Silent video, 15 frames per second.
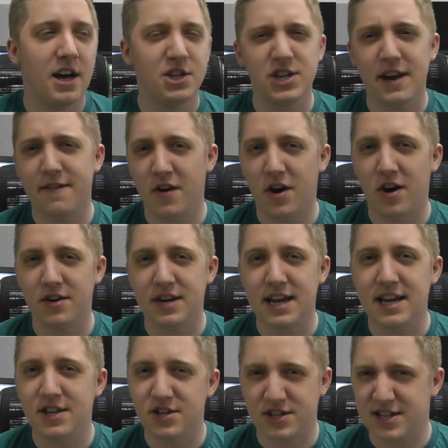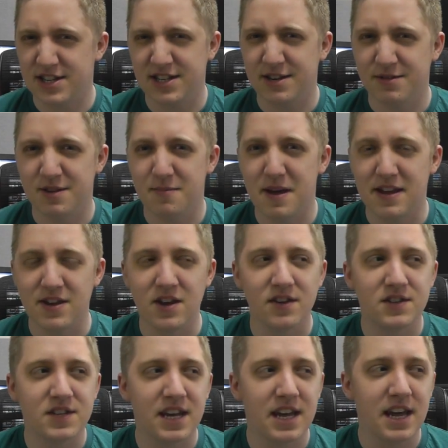Jeff Hardy, just because he was a bit
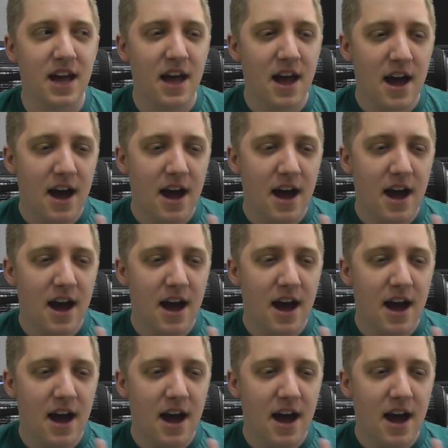nutty.